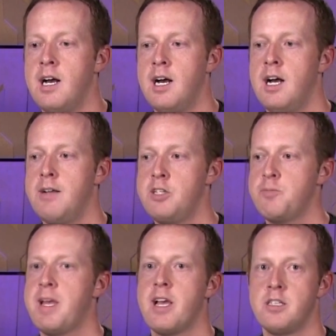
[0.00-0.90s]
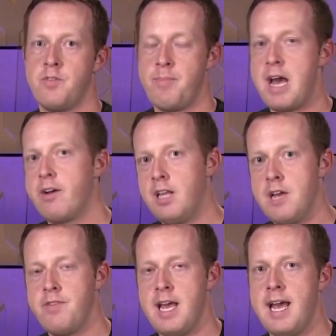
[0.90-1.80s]
uh, just because of the battery
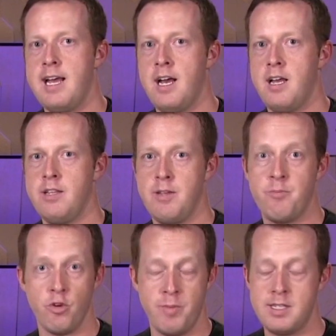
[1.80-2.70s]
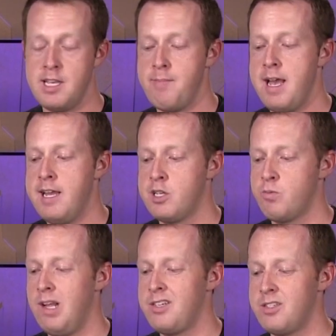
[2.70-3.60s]
life, they had uh, improvements they made,
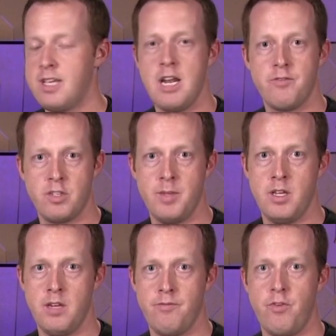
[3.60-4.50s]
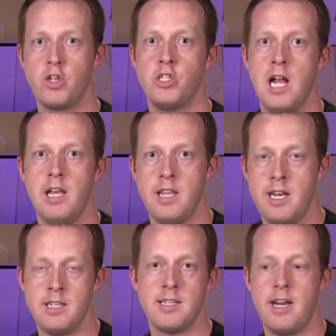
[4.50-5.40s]
as well as just kind of some of the functionality
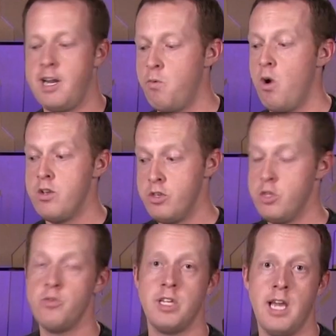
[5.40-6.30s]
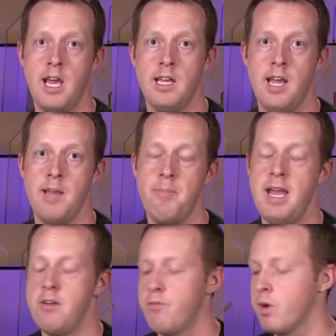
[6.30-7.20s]
that I decided I want, using a, a
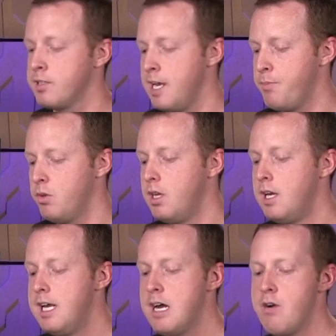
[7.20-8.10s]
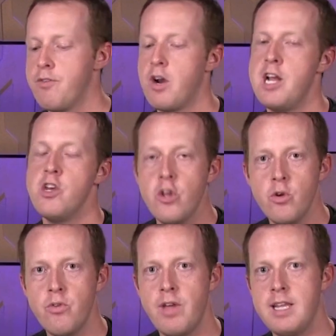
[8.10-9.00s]
pen, for example. However, I
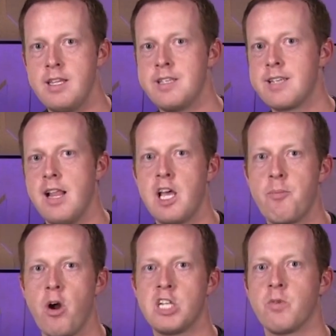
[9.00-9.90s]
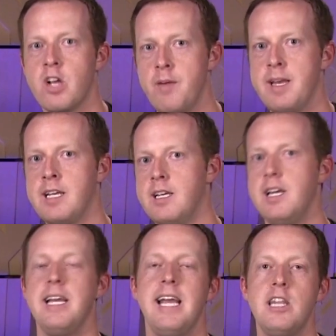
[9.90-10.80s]
knew that the Skylake parts were coming
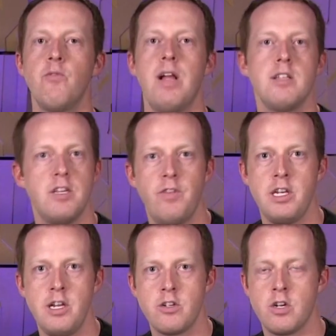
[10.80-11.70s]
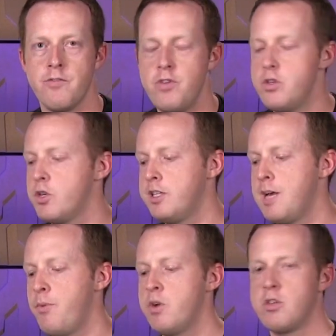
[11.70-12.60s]
in the relatively near-term future at
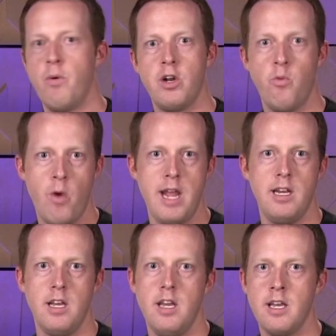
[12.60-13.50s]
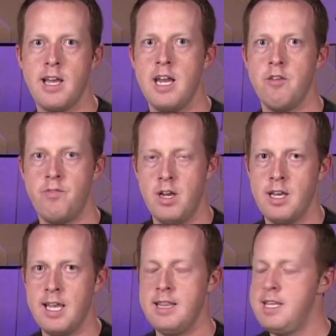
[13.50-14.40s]
that point, so I wanted to wait and kind of
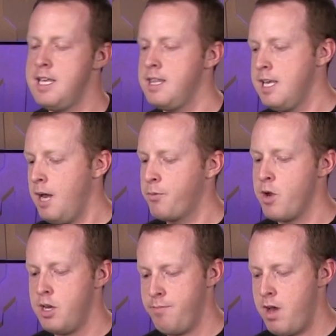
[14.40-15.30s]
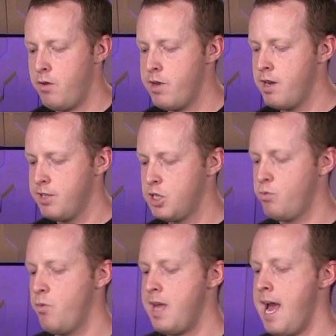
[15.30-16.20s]
uh, get the, the upgraded model here, and this
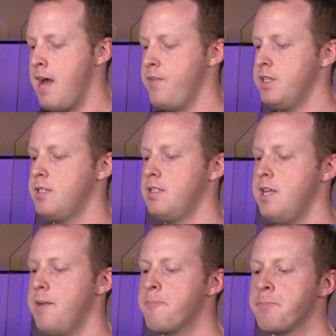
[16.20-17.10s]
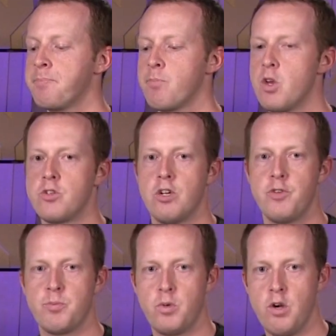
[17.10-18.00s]
is what we have. This is the Surface